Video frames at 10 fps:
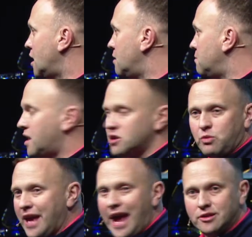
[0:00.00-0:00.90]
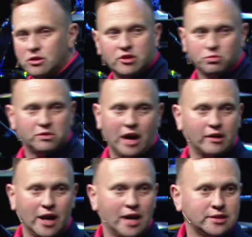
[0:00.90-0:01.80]
because we can't do this without
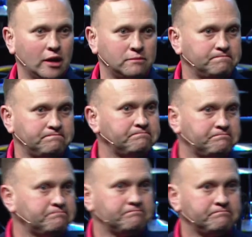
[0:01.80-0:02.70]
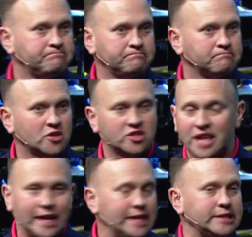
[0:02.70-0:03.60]
God's help. It's
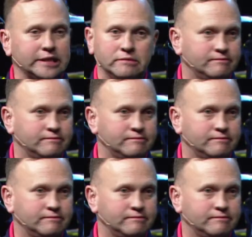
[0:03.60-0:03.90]
not easy,